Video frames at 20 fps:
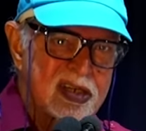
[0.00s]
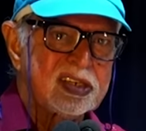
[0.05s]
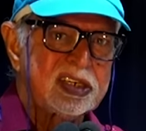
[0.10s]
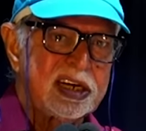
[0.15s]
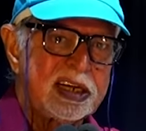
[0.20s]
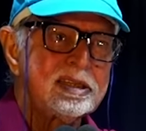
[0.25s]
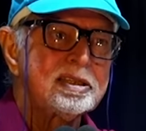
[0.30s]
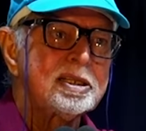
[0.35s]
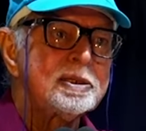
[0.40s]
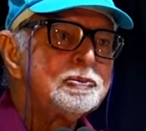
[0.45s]

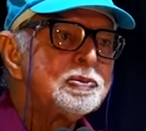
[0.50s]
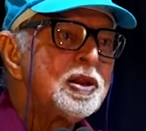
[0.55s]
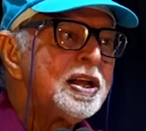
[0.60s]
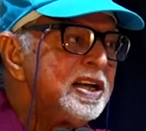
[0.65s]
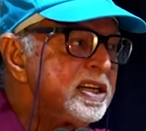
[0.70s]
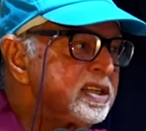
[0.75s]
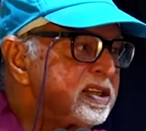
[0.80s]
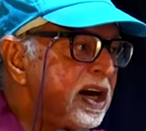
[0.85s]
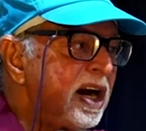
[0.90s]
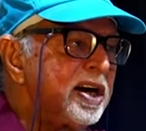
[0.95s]
strength
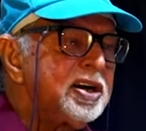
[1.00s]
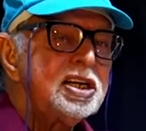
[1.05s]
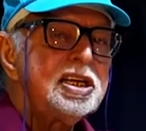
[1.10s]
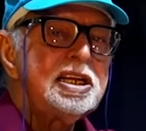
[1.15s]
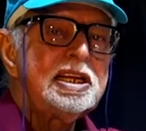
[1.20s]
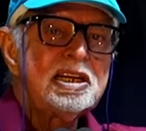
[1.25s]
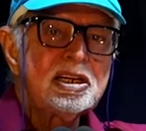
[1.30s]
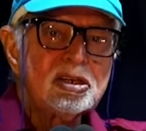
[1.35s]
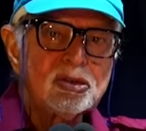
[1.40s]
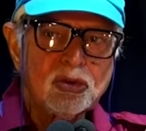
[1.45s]
is not
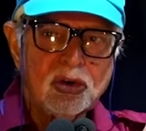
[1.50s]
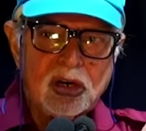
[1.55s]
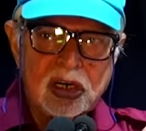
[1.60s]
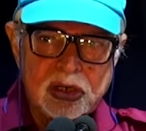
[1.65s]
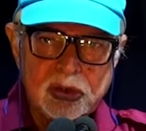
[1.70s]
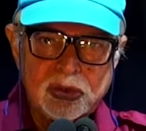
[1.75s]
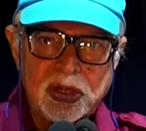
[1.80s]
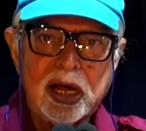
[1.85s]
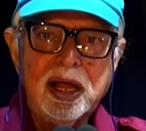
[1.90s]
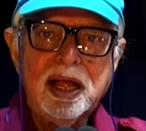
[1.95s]
equal
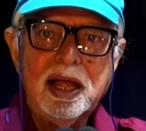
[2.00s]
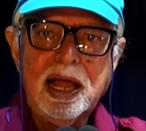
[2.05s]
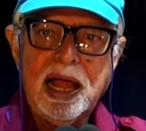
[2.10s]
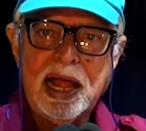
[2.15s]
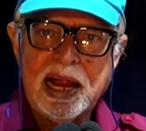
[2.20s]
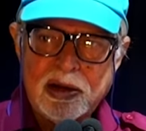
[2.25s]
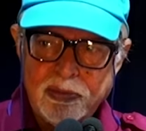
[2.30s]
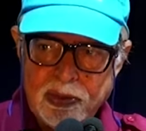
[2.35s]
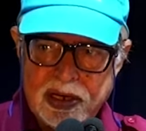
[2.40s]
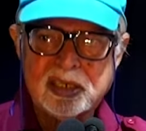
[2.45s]
to the
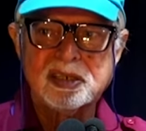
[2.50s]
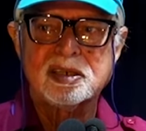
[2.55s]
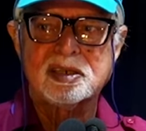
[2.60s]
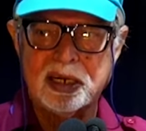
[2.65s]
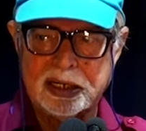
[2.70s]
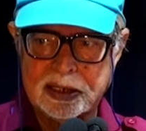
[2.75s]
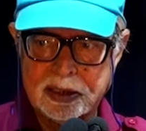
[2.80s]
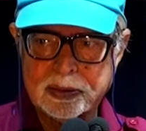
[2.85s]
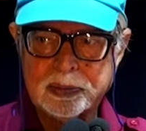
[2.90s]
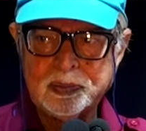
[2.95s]
enemy's
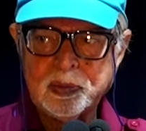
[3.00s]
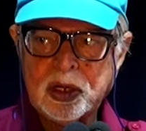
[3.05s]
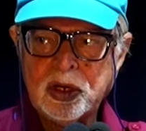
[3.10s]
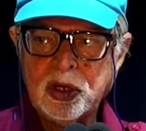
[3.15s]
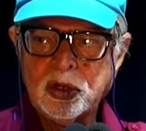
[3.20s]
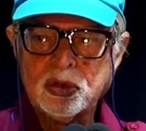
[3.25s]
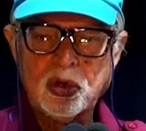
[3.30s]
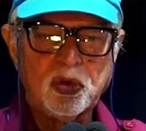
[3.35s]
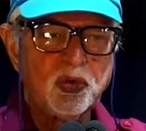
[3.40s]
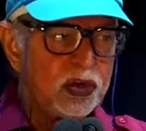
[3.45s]
strength.
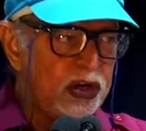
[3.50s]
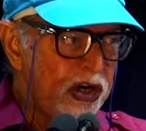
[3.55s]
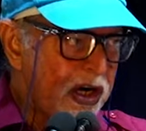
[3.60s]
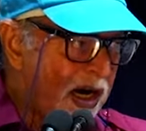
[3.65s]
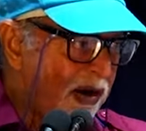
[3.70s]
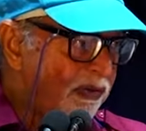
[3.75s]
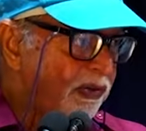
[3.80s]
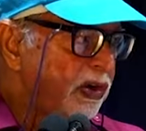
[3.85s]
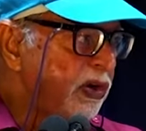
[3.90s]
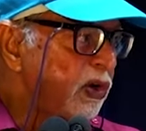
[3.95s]
So we
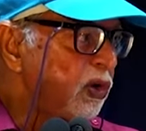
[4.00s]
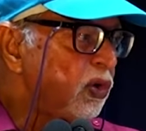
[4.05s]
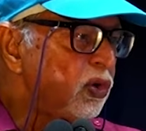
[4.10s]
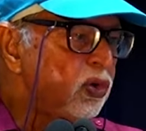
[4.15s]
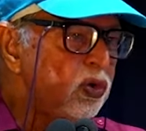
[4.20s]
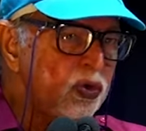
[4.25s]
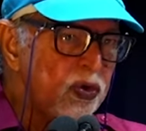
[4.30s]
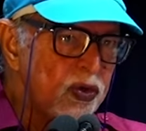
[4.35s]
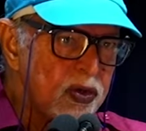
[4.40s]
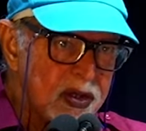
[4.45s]
have
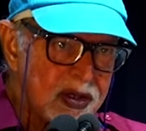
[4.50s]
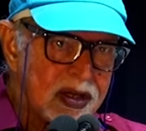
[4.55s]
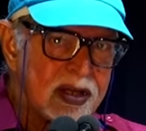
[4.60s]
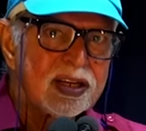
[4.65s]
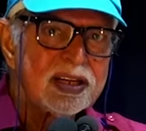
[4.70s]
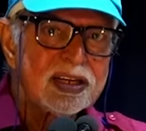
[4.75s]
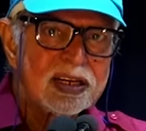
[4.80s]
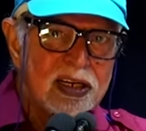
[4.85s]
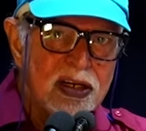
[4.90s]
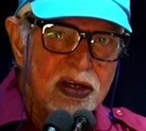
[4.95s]
to
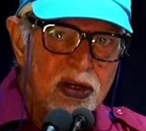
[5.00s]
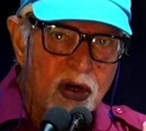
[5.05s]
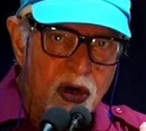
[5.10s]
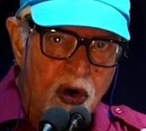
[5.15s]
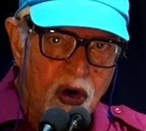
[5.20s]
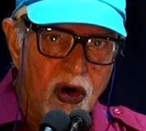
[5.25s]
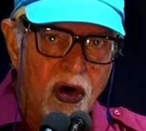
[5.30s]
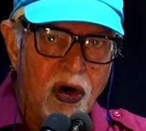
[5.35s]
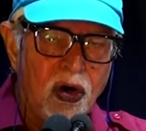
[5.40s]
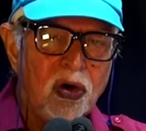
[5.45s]

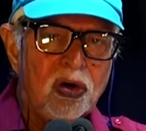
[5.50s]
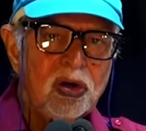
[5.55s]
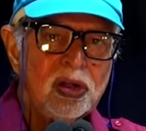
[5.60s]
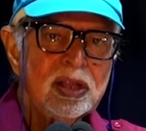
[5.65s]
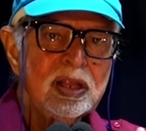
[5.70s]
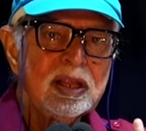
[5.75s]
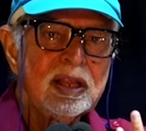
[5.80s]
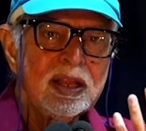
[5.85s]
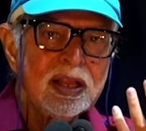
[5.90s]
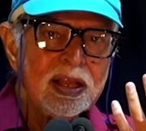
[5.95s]
grow
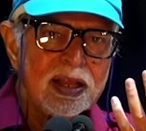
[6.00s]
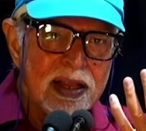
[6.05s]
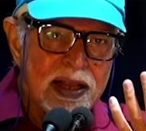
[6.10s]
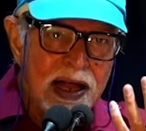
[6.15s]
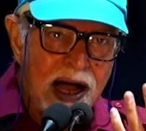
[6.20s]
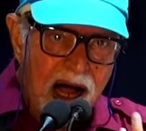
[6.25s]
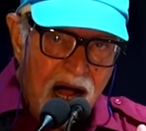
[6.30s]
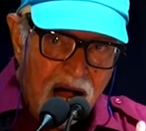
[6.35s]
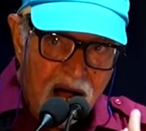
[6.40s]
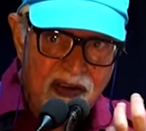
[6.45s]

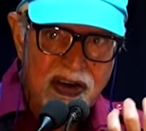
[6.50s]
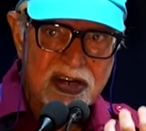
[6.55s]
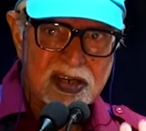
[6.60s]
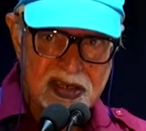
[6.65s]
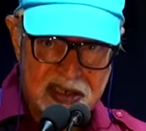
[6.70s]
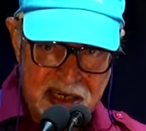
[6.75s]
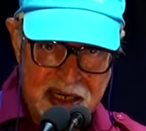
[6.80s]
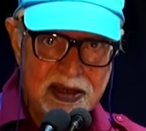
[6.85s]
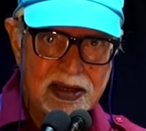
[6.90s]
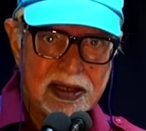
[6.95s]
our
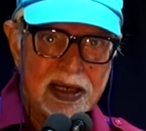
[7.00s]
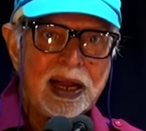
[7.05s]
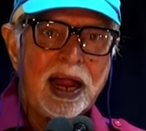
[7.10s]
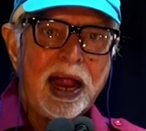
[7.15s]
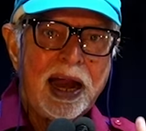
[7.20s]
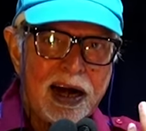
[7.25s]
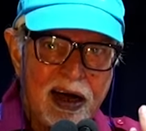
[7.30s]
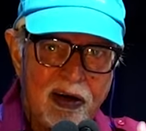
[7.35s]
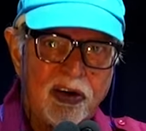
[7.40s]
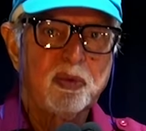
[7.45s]
strength
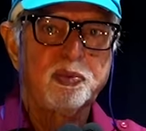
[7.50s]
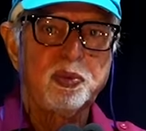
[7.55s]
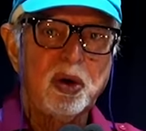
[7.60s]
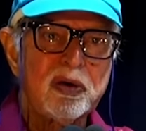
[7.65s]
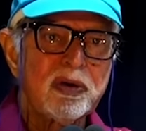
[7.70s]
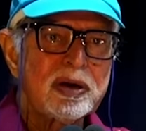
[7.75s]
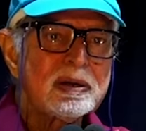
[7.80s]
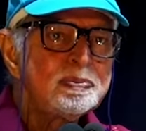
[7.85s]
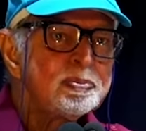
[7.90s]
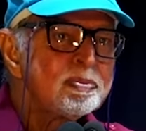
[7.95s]
and our
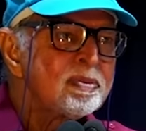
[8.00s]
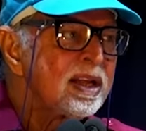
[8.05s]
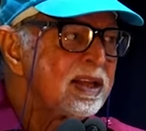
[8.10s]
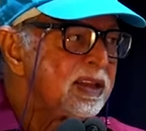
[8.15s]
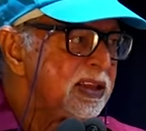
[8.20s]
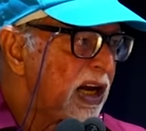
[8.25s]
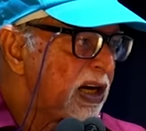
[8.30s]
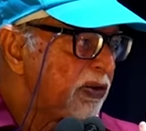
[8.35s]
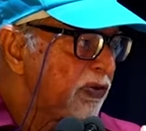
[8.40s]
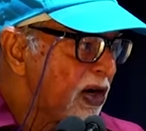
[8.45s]
power.
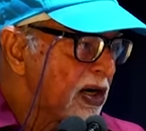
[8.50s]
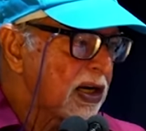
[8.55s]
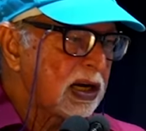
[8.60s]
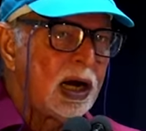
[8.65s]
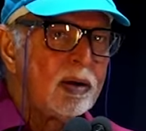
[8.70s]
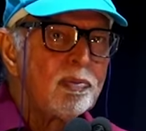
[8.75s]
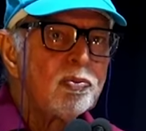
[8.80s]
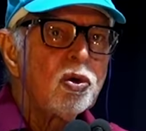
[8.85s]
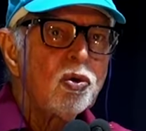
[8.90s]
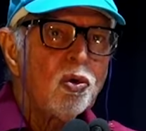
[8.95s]
That will
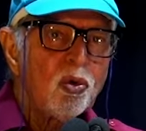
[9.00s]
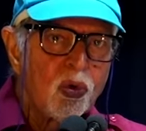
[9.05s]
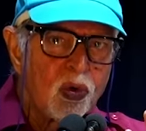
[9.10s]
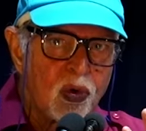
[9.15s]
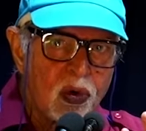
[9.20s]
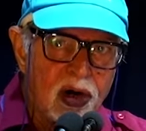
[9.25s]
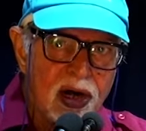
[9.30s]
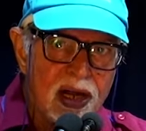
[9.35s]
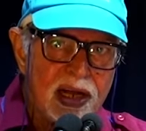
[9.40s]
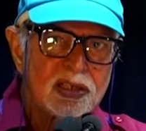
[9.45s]
come
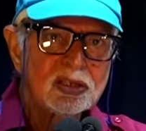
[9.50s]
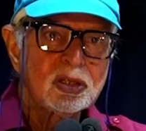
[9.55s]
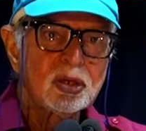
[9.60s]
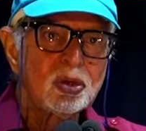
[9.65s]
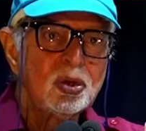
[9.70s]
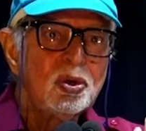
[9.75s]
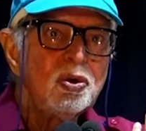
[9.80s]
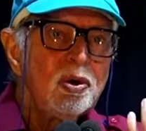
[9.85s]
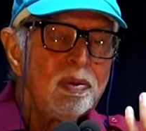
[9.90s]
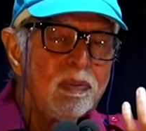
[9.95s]
only
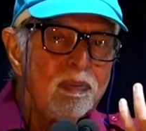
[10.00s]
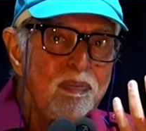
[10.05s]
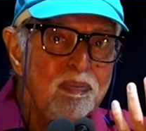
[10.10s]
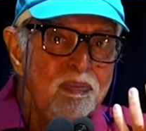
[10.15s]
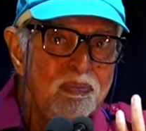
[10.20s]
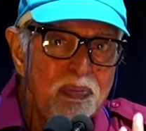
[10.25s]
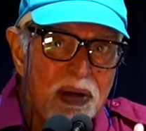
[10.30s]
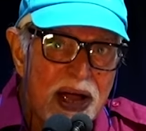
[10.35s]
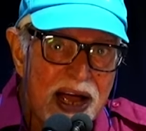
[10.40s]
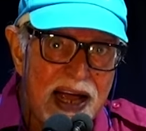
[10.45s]
through
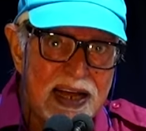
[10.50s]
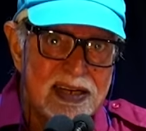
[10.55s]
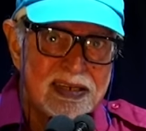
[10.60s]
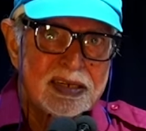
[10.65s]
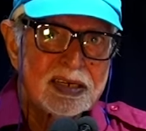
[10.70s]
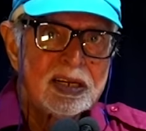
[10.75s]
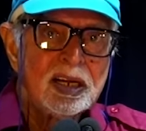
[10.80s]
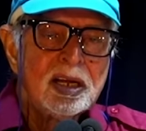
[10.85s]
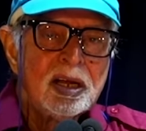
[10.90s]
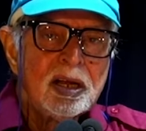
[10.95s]
mass
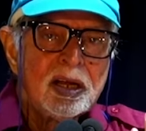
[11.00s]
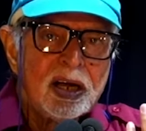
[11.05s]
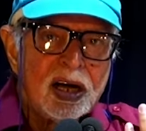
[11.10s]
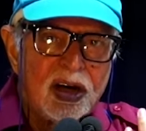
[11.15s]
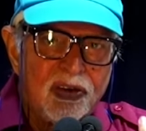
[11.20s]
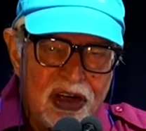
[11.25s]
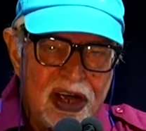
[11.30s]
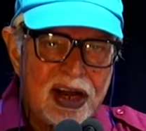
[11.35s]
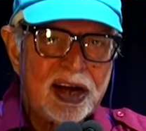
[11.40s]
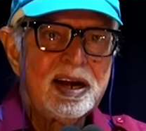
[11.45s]

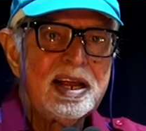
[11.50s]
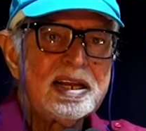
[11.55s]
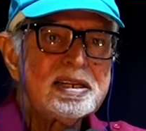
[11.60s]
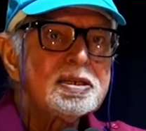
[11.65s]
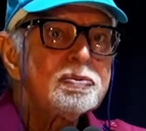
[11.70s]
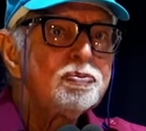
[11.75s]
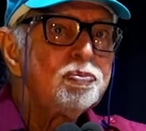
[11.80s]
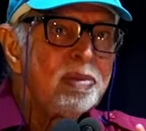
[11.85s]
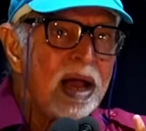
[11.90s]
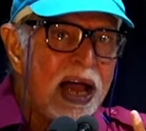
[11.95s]

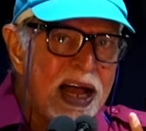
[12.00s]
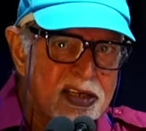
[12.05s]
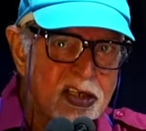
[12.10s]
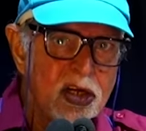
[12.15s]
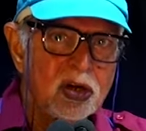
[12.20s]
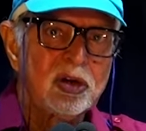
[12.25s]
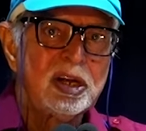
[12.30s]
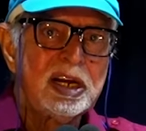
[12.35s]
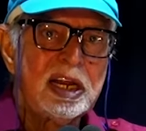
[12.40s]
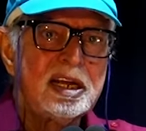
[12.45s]
awareness, mass
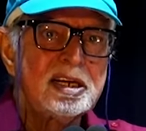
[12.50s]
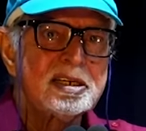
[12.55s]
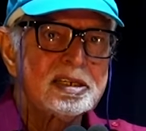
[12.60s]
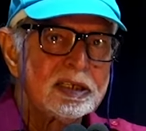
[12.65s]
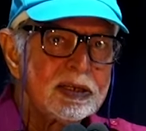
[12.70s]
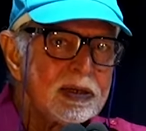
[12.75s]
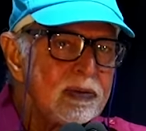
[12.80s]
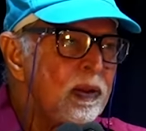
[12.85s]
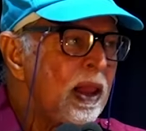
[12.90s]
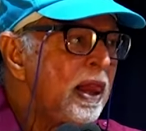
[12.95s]

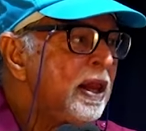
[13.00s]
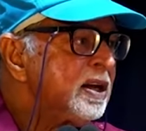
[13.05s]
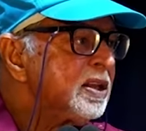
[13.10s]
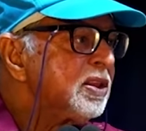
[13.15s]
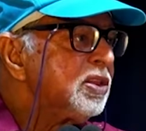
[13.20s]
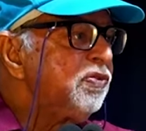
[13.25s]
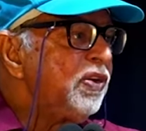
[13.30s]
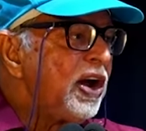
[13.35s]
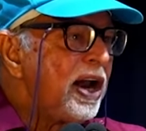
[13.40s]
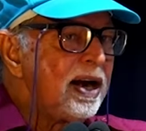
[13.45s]
organization.
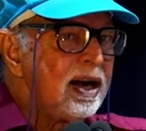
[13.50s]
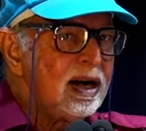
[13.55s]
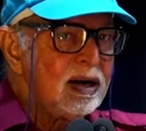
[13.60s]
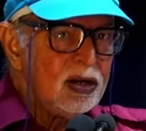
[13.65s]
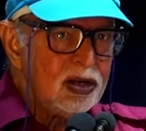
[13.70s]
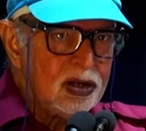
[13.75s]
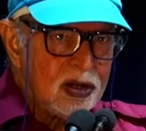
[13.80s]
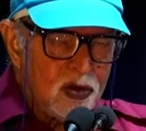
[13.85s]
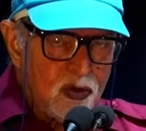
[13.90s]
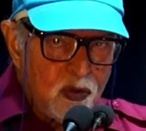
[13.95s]
When
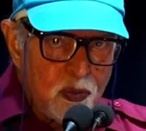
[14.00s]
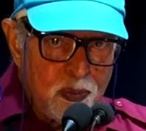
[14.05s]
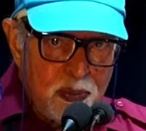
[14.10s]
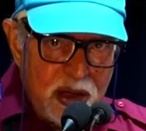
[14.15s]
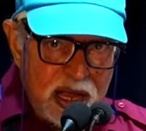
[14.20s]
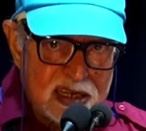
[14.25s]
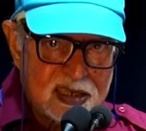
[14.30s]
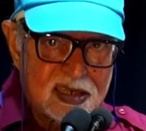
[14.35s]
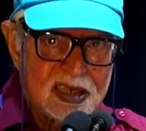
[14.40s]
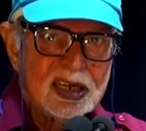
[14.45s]

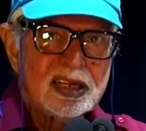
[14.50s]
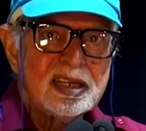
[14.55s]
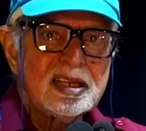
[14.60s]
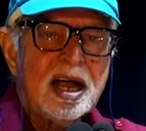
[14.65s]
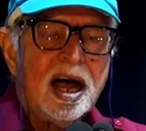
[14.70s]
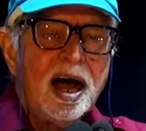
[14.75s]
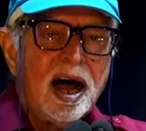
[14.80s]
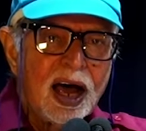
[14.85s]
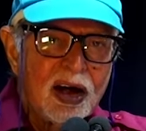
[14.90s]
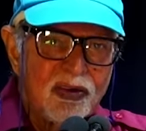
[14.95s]
masses
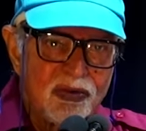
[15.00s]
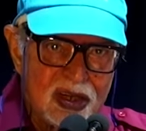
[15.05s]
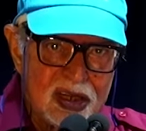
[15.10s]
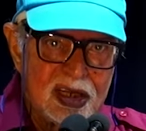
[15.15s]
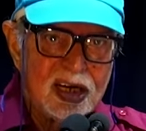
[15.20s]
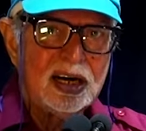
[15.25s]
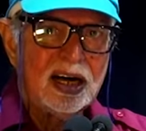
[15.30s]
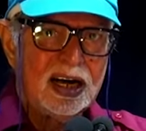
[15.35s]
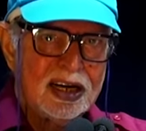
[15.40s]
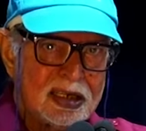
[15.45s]
are
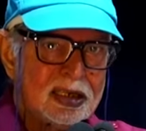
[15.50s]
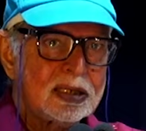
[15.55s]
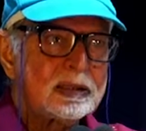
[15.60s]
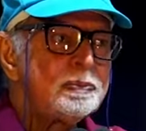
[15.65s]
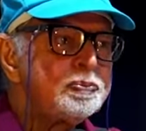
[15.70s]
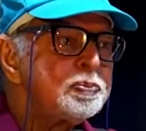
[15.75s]
with us,